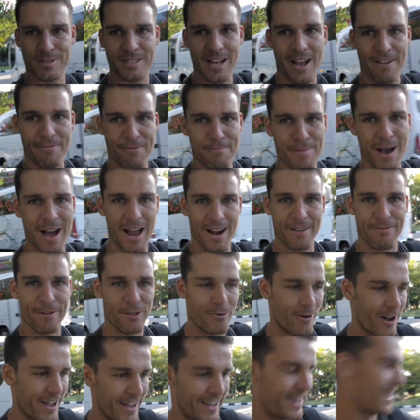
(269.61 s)
stuff in Bali for
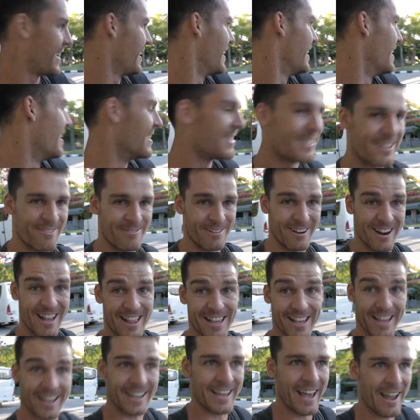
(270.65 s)
the week. So I'm
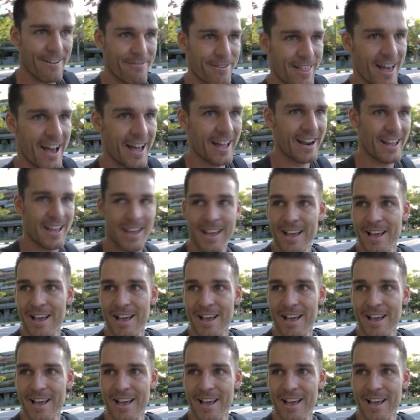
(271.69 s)
really getting keen for that.